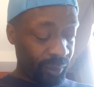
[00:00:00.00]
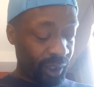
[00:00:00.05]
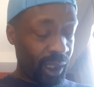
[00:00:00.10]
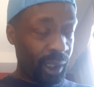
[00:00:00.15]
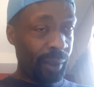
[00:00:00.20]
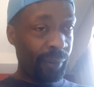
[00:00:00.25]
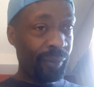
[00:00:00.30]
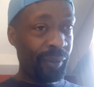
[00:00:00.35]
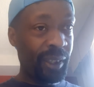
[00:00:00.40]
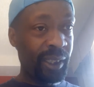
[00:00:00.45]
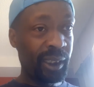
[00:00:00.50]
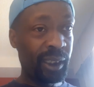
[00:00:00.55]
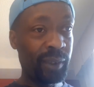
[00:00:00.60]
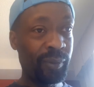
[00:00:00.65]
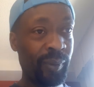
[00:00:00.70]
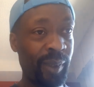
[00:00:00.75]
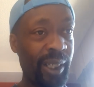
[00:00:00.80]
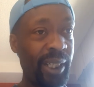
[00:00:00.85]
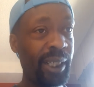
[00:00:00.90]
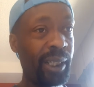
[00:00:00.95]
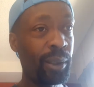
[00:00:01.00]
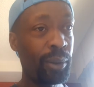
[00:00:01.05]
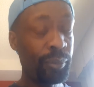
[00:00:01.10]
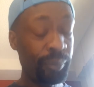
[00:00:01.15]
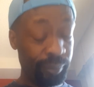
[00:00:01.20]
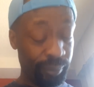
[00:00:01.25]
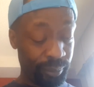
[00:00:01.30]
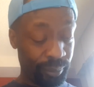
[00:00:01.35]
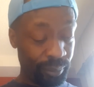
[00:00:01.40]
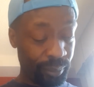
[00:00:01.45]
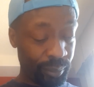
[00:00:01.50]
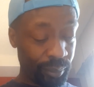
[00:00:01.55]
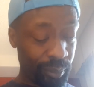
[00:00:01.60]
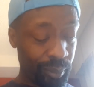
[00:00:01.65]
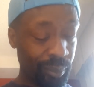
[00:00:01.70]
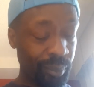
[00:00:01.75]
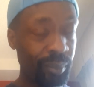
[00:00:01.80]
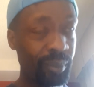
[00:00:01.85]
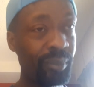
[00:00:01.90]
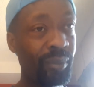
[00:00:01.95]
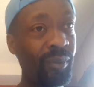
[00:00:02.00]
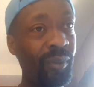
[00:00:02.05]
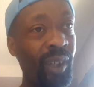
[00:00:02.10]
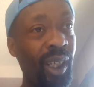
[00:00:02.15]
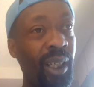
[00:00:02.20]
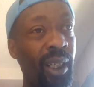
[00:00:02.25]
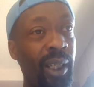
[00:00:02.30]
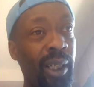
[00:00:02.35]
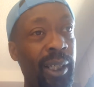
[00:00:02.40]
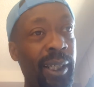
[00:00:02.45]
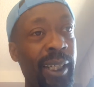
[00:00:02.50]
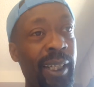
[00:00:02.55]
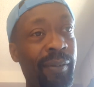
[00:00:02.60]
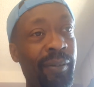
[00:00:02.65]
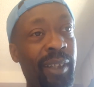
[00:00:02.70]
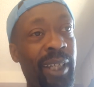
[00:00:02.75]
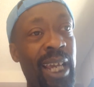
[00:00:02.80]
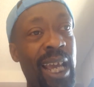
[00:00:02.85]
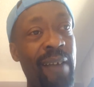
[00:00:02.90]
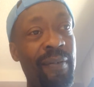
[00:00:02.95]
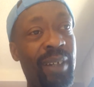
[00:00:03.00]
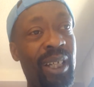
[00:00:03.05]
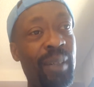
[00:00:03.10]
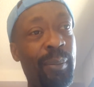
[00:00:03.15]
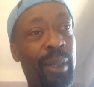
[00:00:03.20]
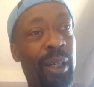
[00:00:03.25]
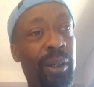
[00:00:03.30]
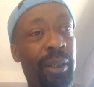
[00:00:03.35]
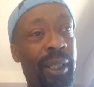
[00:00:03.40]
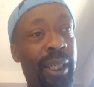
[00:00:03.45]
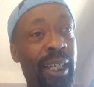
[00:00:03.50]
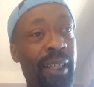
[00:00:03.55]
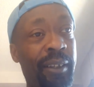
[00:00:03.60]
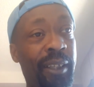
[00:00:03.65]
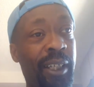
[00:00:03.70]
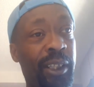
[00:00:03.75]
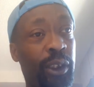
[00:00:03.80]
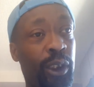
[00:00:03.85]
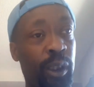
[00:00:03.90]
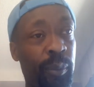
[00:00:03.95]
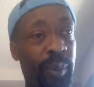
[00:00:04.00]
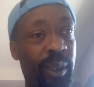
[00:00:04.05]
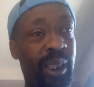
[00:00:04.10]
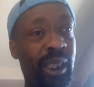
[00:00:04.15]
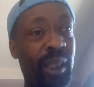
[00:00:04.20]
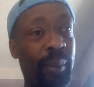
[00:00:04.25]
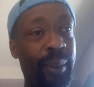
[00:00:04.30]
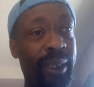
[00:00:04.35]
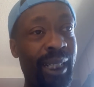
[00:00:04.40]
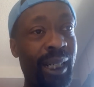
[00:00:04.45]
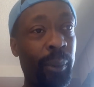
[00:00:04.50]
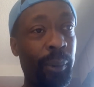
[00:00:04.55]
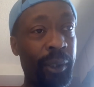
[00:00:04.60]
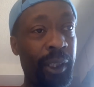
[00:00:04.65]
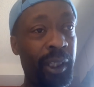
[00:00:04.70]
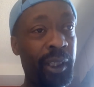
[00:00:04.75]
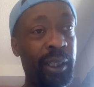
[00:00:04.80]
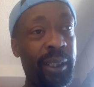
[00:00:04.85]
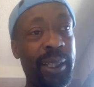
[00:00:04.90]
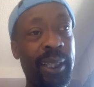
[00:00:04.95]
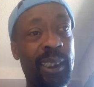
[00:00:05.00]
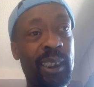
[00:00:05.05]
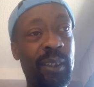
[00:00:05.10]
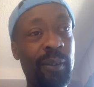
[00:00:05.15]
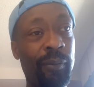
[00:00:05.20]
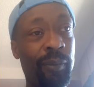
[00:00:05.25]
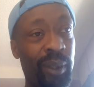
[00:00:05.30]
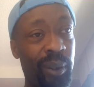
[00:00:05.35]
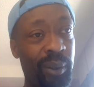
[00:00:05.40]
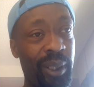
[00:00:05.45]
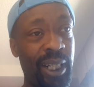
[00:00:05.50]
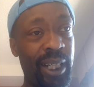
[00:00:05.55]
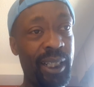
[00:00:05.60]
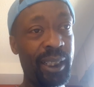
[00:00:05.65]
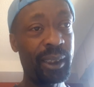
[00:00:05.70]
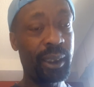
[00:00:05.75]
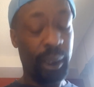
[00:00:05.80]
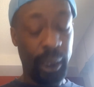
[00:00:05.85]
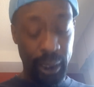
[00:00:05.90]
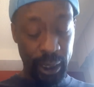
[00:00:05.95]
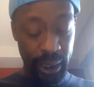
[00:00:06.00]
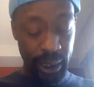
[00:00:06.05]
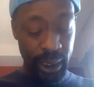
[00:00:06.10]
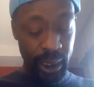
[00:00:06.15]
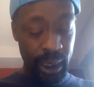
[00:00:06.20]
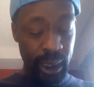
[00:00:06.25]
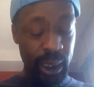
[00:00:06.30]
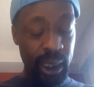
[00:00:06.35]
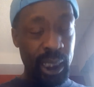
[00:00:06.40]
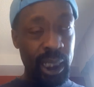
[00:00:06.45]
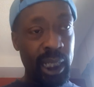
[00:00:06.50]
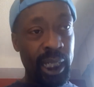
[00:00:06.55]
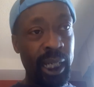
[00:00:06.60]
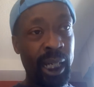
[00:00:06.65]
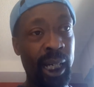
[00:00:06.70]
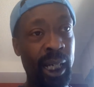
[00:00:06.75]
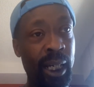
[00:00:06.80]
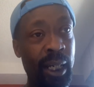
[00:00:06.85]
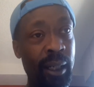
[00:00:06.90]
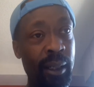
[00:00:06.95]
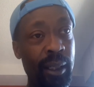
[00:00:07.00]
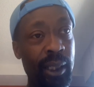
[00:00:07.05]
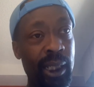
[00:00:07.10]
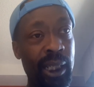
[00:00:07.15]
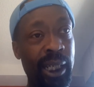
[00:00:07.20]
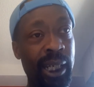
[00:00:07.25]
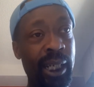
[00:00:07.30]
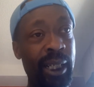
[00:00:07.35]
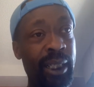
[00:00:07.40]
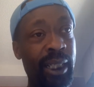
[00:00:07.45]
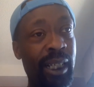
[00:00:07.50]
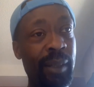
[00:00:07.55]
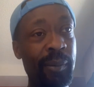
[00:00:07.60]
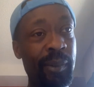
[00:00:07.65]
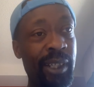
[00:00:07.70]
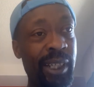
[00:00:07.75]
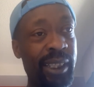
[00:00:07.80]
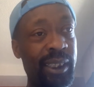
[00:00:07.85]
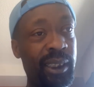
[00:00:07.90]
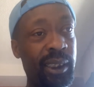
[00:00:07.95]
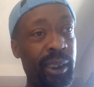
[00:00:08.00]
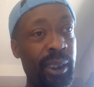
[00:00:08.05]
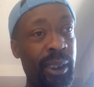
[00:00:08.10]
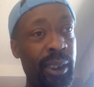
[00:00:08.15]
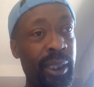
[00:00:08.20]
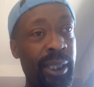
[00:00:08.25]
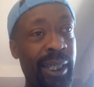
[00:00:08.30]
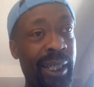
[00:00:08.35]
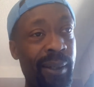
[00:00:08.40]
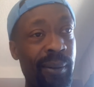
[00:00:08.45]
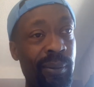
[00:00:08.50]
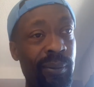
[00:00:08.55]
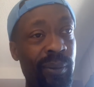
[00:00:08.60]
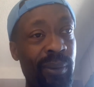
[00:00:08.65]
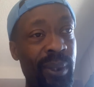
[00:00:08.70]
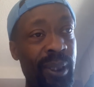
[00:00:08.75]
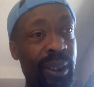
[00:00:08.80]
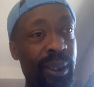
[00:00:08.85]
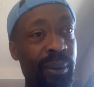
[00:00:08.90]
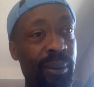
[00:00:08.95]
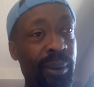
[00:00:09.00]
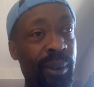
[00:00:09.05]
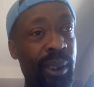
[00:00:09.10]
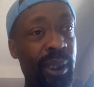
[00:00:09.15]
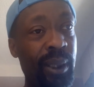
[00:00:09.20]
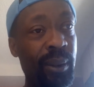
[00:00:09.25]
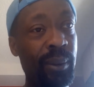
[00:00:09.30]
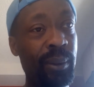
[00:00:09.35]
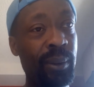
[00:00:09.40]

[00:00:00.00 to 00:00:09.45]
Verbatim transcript: of this video. And if they haven't come out yet, they should be coming out within the next few days. Uh, and I'm guessing that we